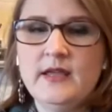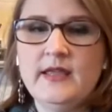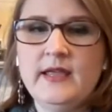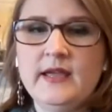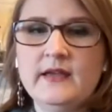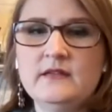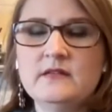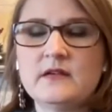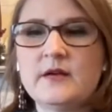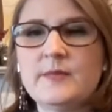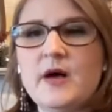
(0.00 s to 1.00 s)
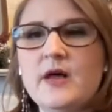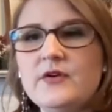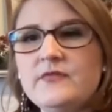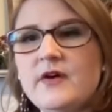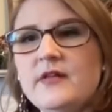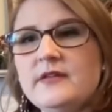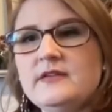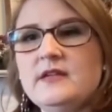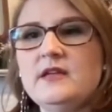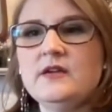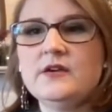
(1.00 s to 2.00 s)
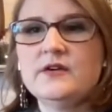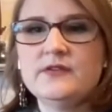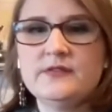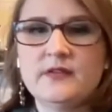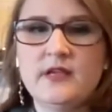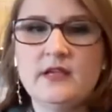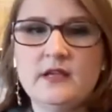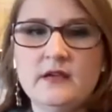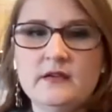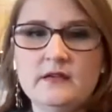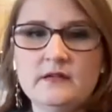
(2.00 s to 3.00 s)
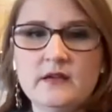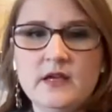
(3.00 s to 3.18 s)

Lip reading: and other volunteers and